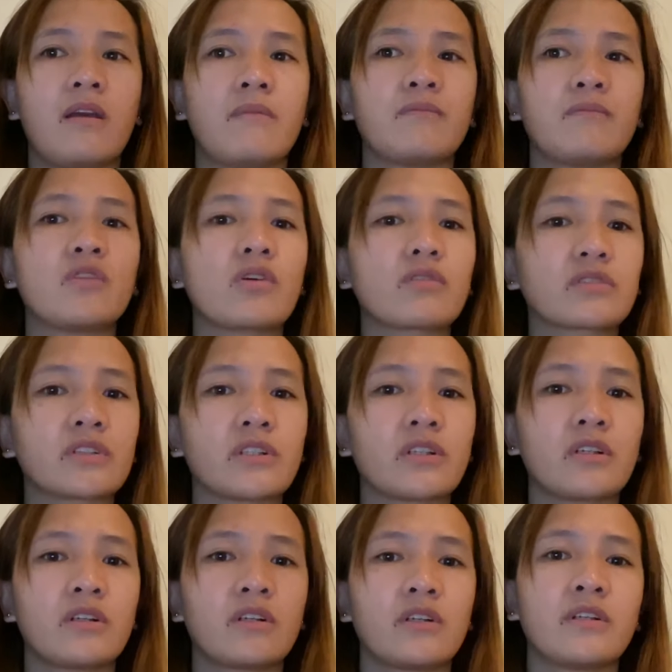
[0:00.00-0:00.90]

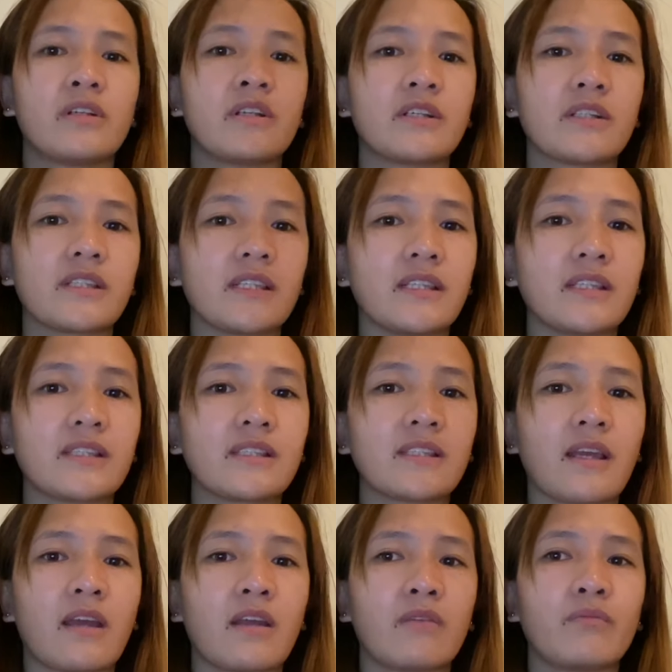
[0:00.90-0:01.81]
doctor,
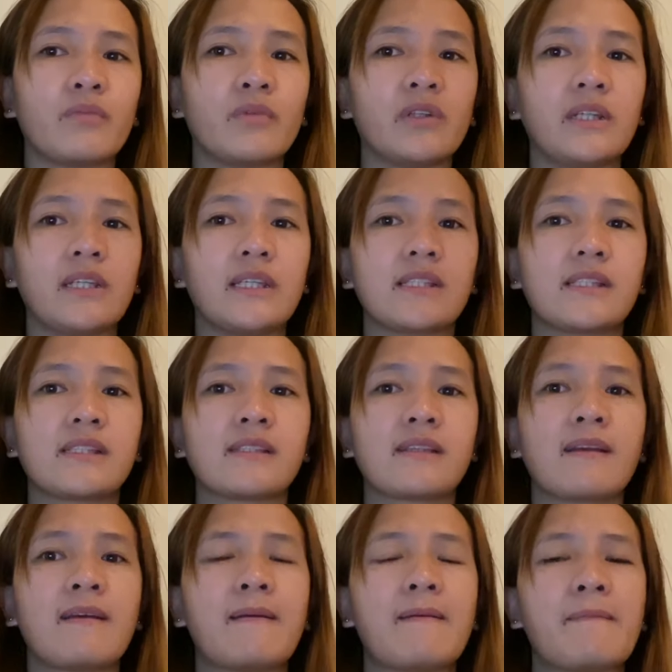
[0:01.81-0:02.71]
nurses, and
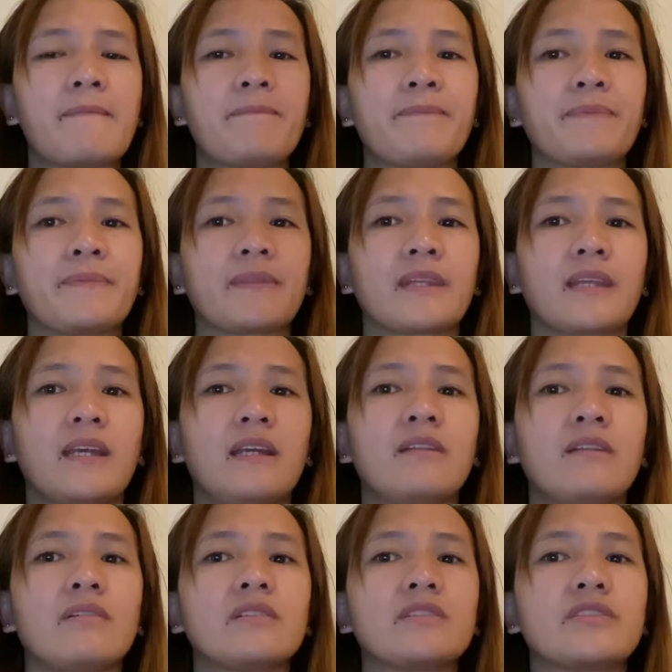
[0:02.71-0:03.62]
police.
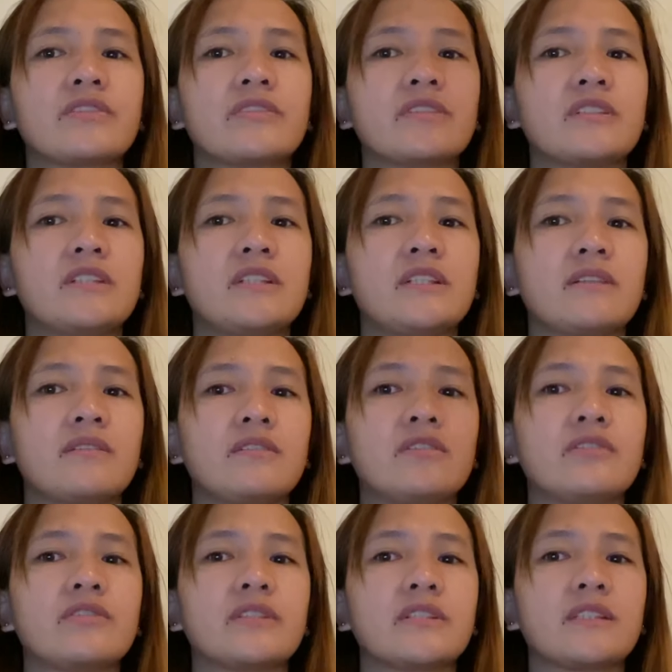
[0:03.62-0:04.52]
In all
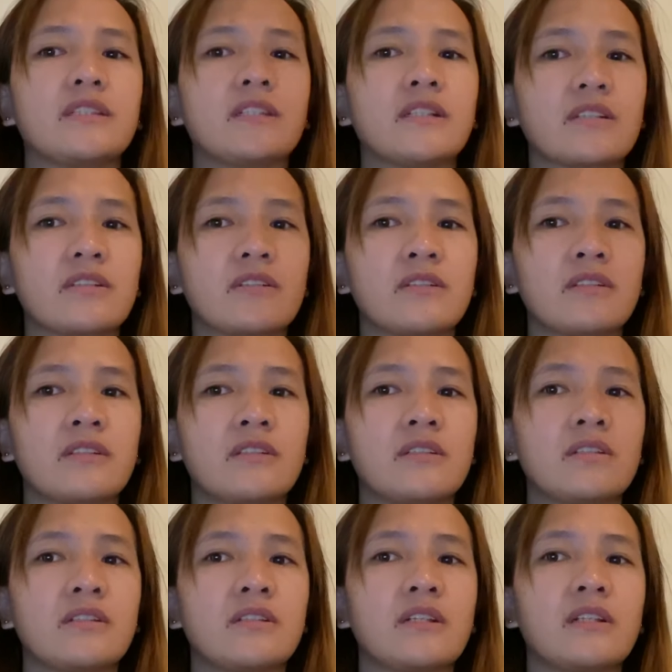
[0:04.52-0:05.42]

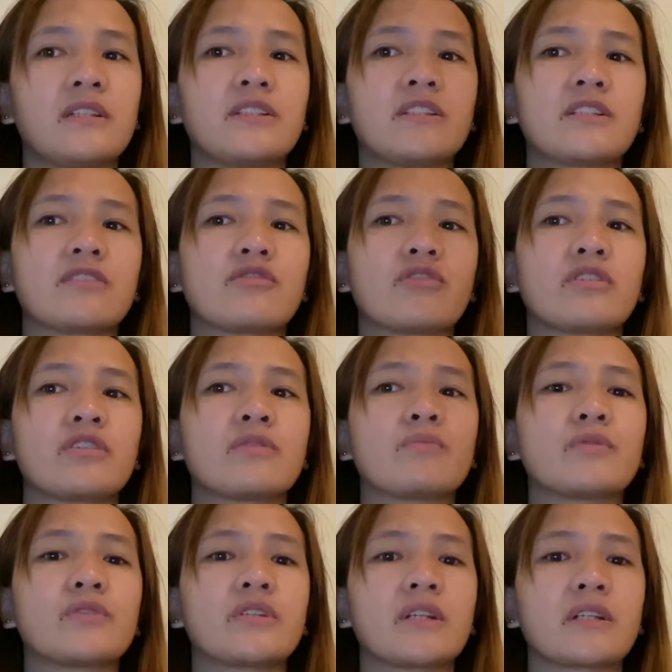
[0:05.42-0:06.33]
jurisdictions, the
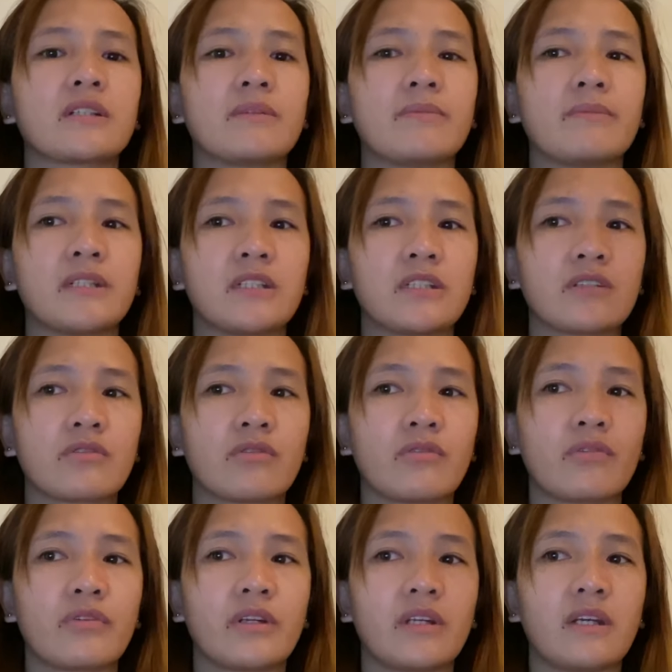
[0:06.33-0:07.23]
legislation protects the
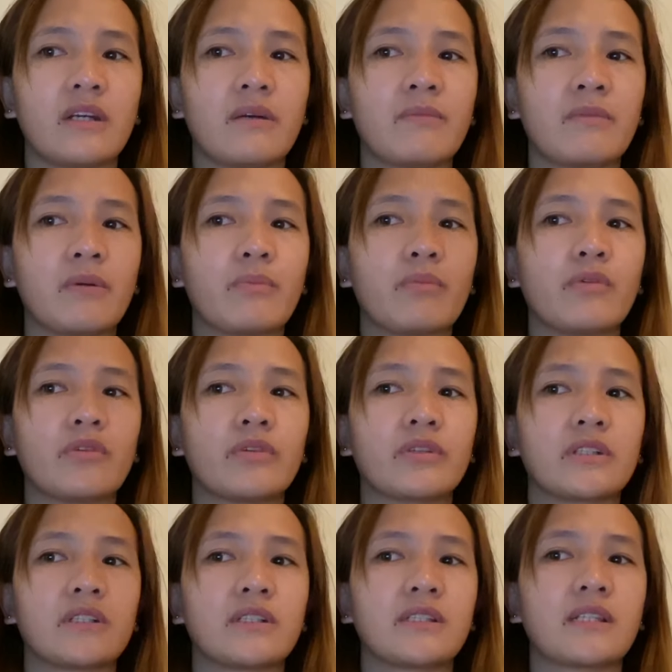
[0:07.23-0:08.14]
mandatory
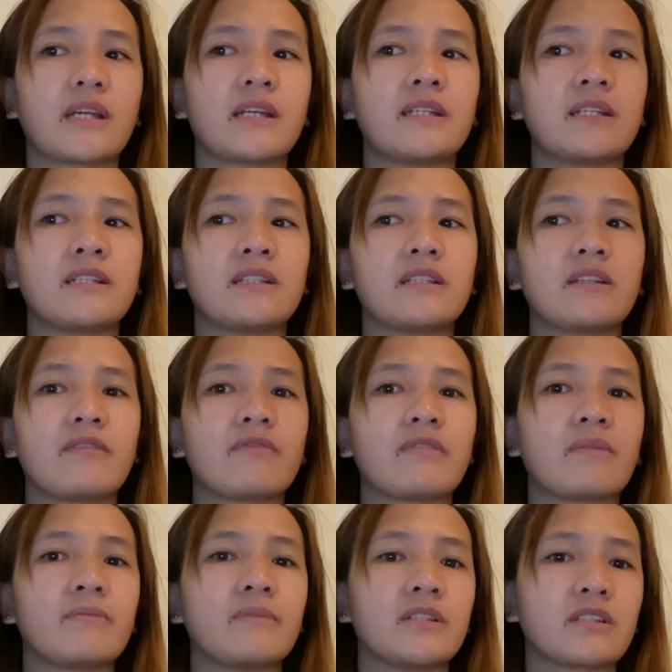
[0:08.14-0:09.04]
reporter's identity
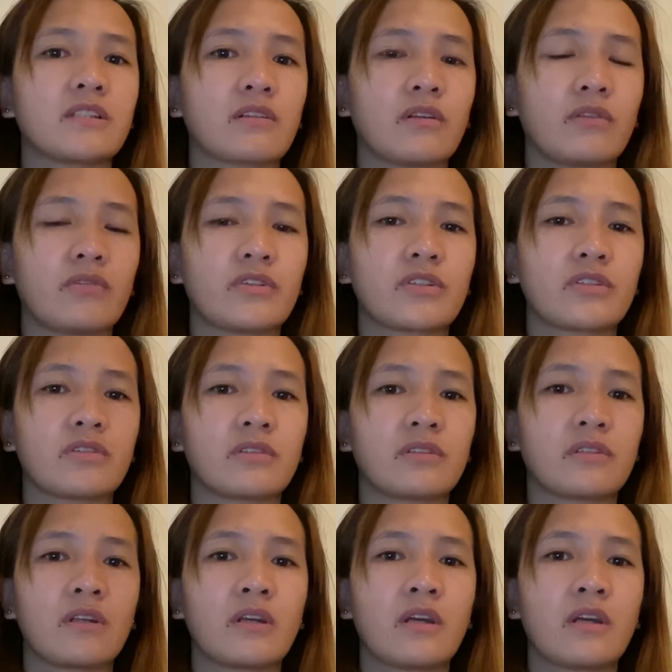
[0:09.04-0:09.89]
from disclosure.